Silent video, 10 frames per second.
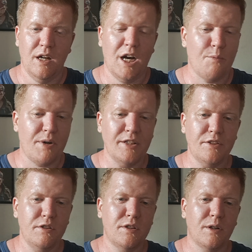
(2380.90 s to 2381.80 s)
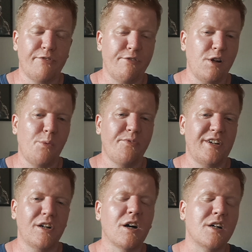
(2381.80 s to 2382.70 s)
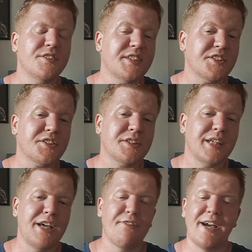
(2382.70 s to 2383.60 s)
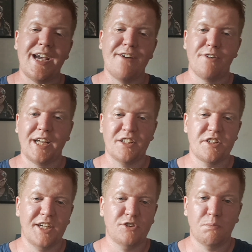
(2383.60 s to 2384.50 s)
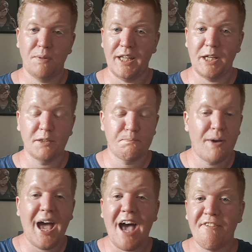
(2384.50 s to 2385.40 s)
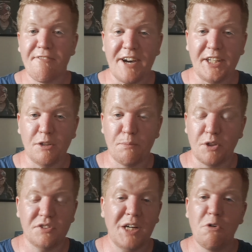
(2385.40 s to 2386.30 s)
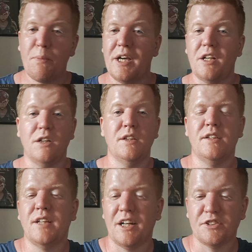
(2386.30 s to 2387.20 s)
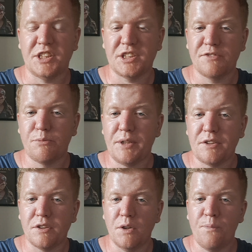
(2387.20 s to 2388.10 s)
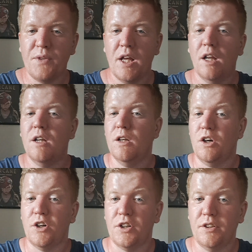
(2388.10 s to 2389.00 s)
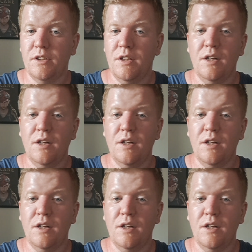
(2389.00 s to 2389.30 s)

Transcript: I might do a follow-up video on this if I ever get a chance of playing Pathfinder, because that would be another system for me to learn